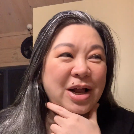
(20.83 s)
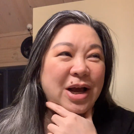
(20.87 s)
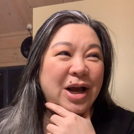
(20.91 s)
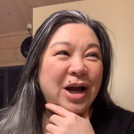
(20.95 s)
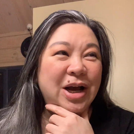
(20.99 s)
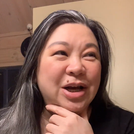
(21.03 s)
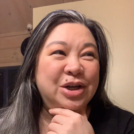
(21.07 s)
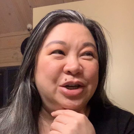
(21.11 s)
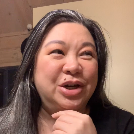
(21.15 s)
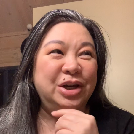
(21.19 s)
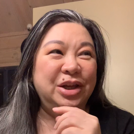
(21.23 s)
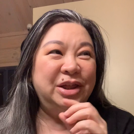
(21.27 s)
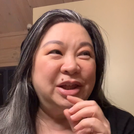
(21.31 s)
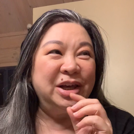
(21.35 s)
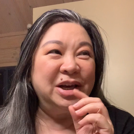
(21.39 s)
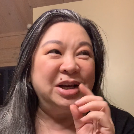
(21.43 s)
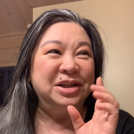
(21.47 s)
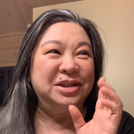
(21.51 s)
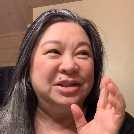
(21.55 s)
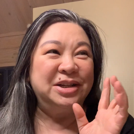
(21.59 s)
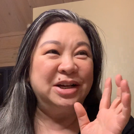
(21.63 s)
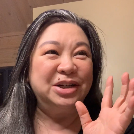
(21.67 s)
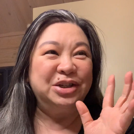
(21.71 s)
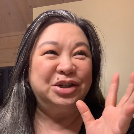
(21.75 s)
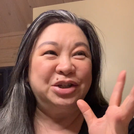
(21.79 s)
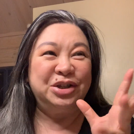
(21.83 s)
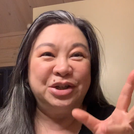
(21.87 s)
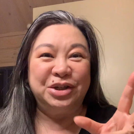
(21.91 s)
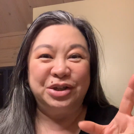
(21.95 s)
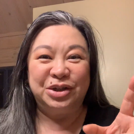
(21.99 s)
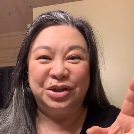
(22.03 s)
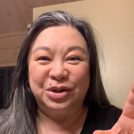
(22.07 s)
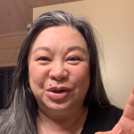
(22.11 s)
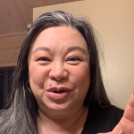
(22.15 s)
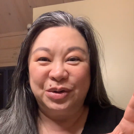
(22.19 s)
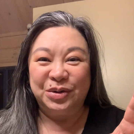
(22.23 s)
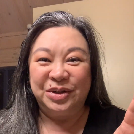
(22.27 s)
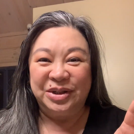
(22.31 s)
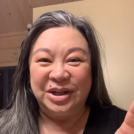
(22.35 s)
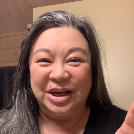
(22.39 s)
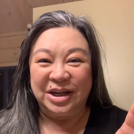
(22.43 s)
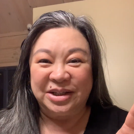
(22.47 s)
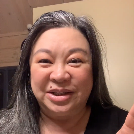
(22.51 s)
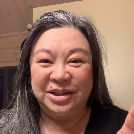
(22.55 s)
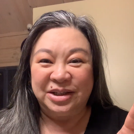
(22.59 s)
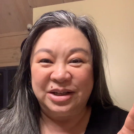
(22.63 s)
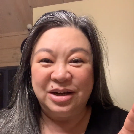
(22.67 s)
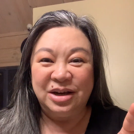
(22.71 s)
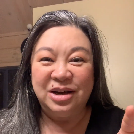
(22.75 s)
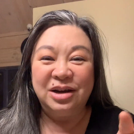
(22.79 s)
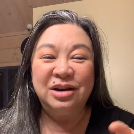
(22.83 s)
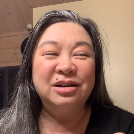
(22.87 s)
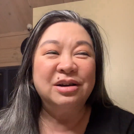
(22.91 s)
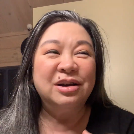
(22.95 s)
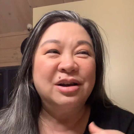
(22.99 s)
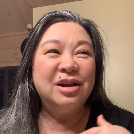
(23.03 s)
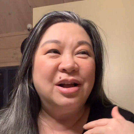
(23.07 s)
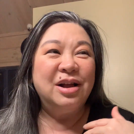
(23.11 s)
and she thinks that she's so sexy.